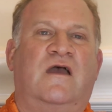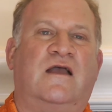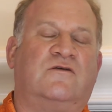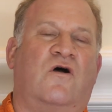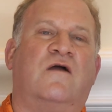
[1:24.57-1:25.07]

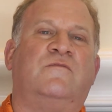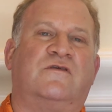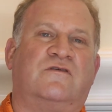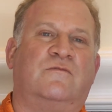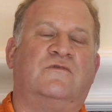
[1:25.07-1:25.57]
And karma
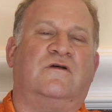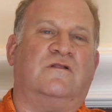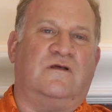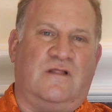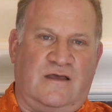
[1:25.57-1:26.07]
is
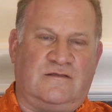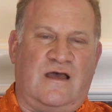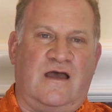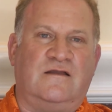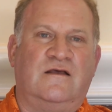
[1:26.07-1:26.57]
similarly like
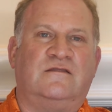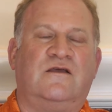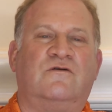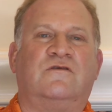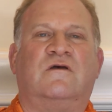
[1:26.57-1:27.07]
that.
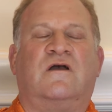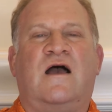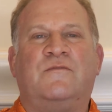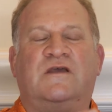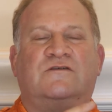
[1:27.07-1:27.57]
There is a
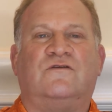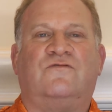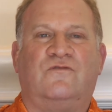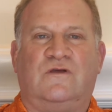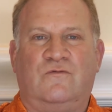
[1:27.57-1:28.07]
combination of
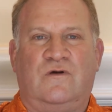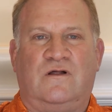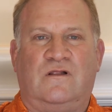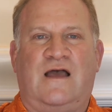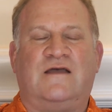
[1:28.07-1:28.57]
free
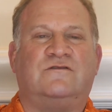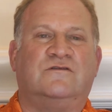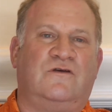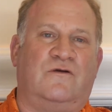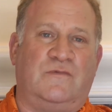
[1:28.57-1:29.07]
will and
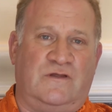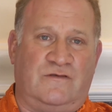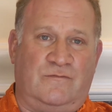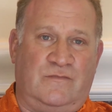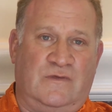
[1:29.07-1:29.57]

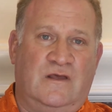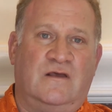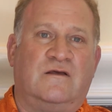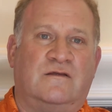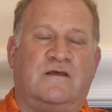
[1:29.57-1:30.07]
determinism,
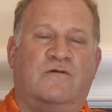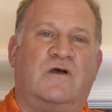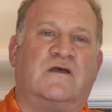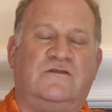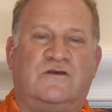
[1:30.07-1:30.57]
that
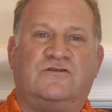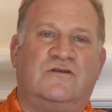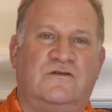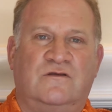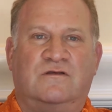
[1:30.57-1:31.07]
we're
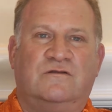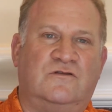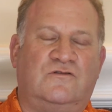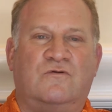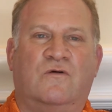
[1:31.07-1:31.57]
conditioned
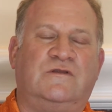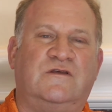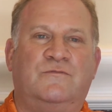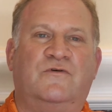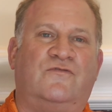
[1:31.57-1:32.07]
to do what we
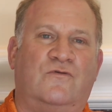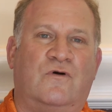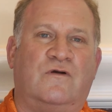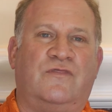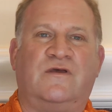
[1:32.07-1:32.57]
did
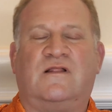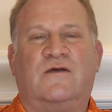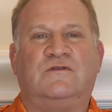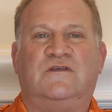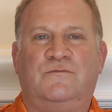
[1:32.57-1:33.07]
before and think
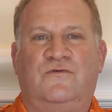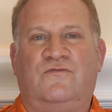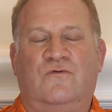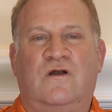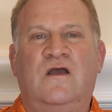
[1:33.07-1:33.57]
like we did
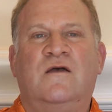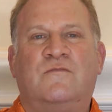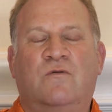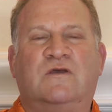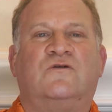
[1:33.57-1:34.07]
before,
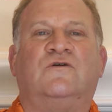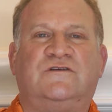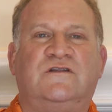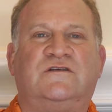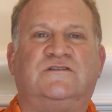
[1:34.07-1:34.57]
but we can
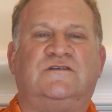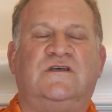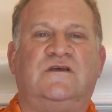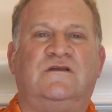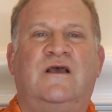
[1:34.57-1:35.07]
also
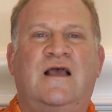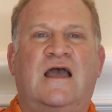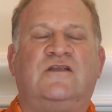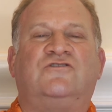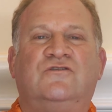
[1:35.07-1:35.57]
intercede
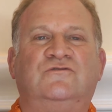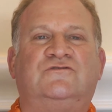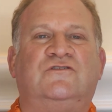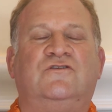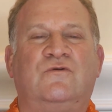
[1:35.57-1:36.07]
and choose
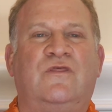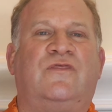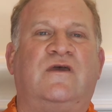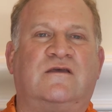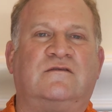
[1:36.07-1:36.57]
to do and
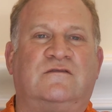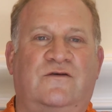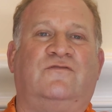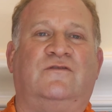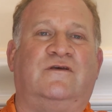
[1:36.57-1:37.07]
think
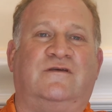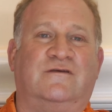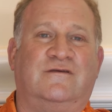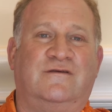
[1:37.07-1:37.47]
differently.